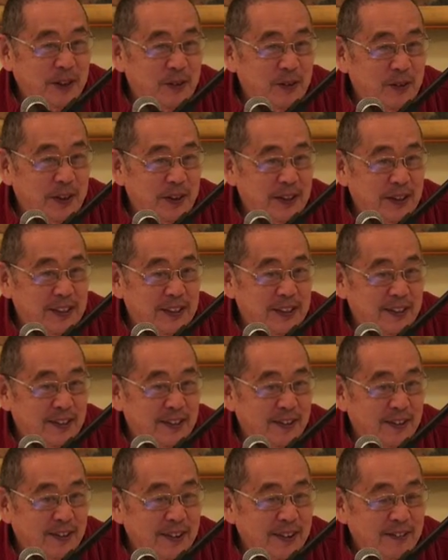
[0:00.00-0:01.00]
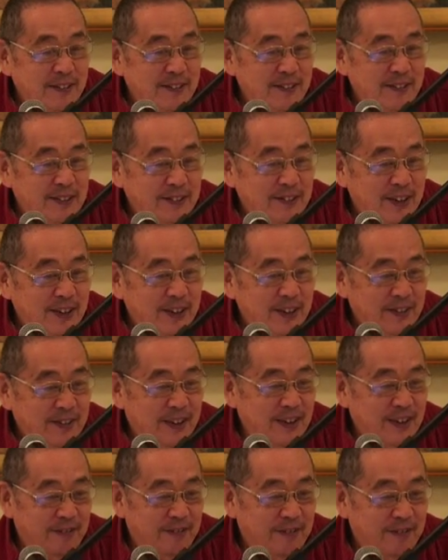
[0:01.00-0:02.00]
So we do have to have
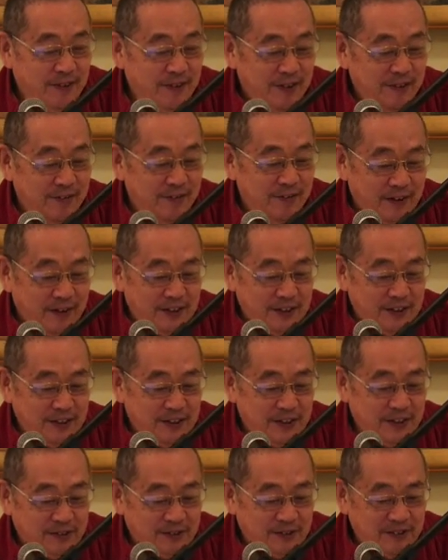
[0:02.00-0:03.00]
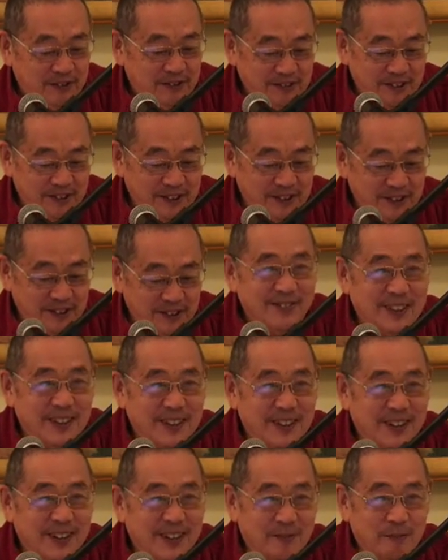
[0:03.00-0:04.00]
very strict rules from the top,
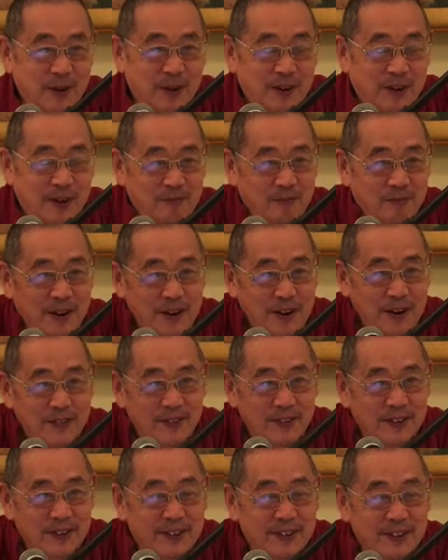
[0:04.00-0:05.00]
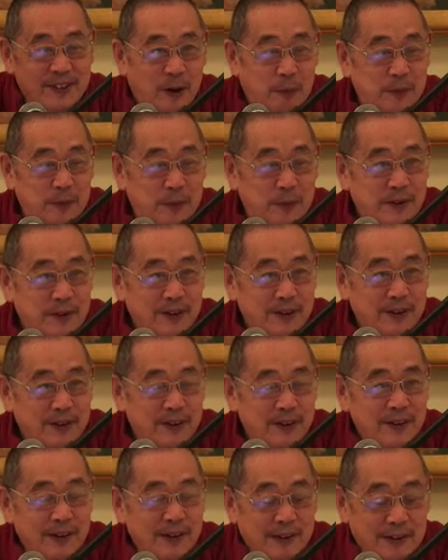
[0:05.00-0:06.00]
bottom to the top.
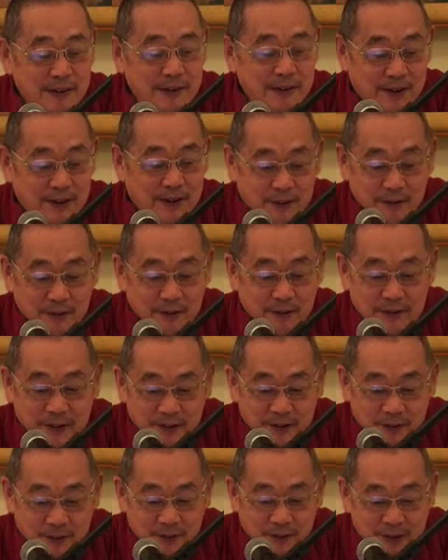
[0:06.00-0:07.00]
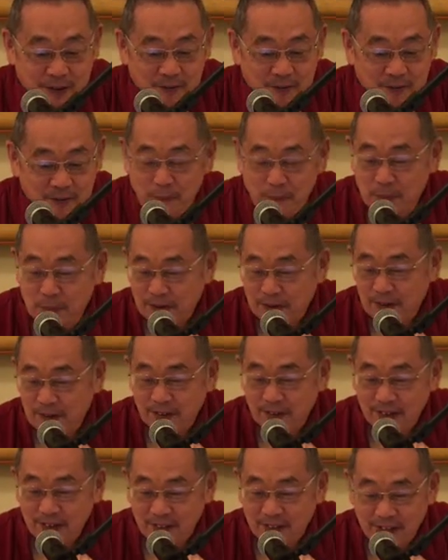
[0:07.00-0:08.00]
Now, the peculiar
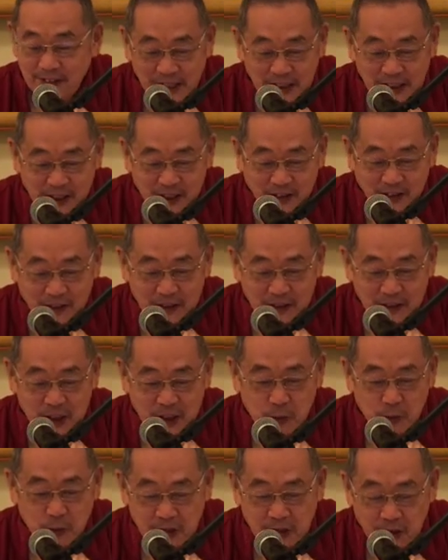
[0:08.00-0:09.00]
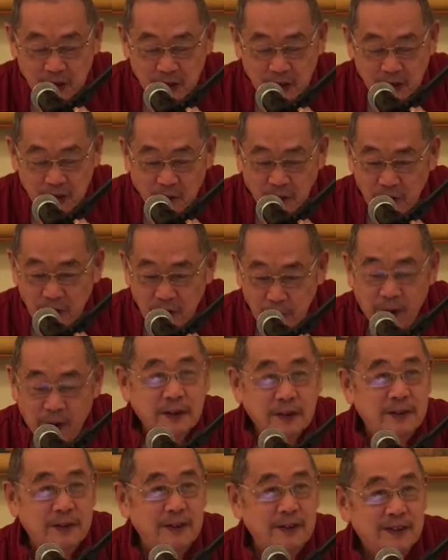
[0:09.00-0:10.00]
nature of this is because they're all doing bhakti,
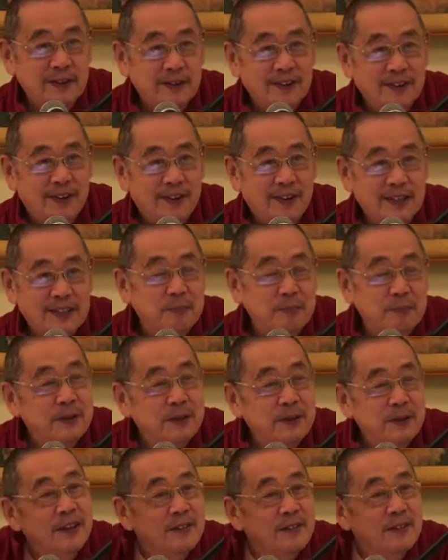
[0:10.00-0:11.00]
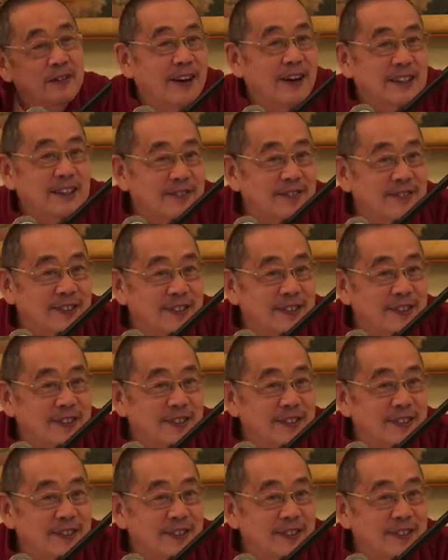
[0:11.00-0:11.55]
they're actually beyond the Varnashram system.